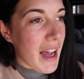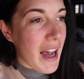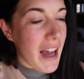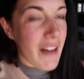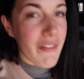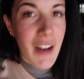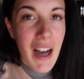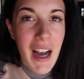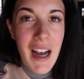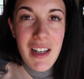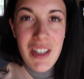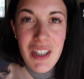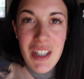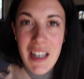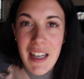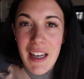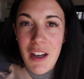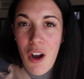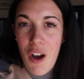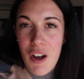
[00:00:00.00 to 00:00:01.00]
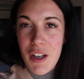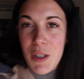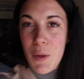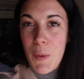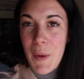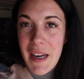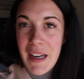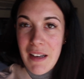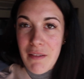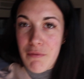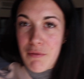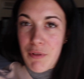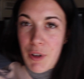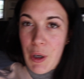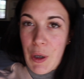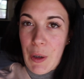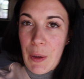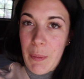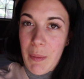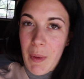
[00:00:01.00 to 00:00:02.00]
I've actually got a twin
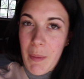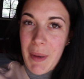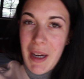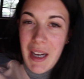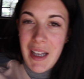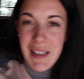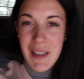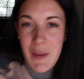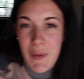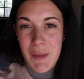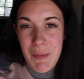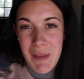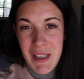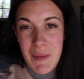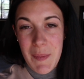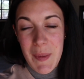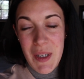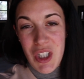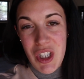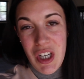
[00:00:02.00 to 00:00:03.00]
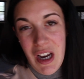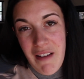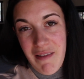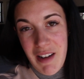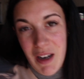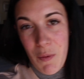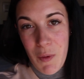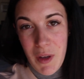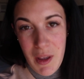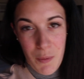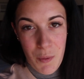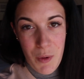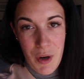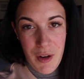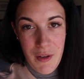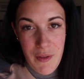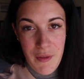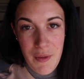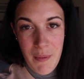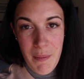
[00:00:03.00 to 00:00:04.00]
room because I was meant to be sharing with one
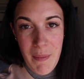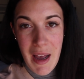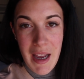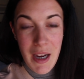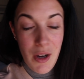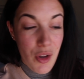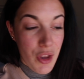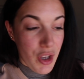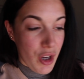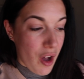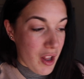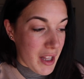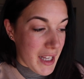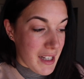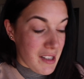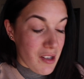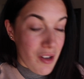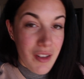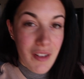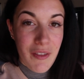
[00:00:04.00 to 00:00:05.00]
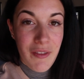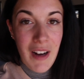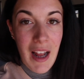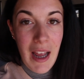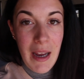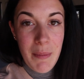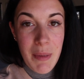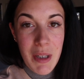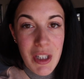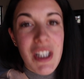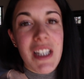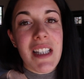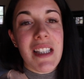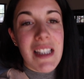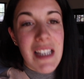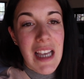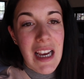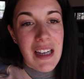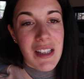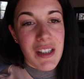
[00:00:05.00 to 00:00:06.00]
of my other colleagues on the flight, but she's
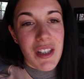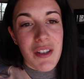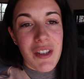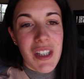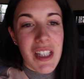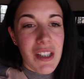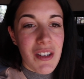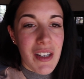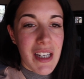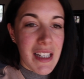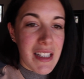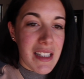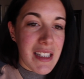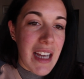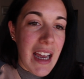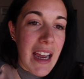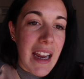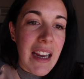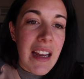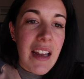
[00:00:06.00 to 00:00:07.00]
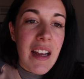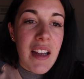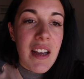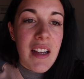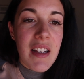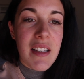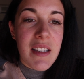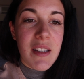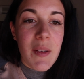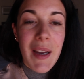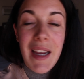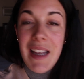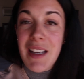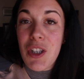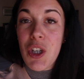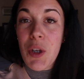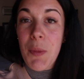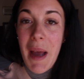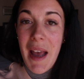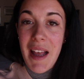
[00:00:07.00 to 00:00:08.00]
sick, so she's not here today. So I get
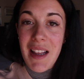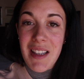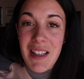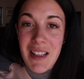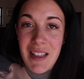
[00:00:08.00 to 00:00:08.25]
two beds.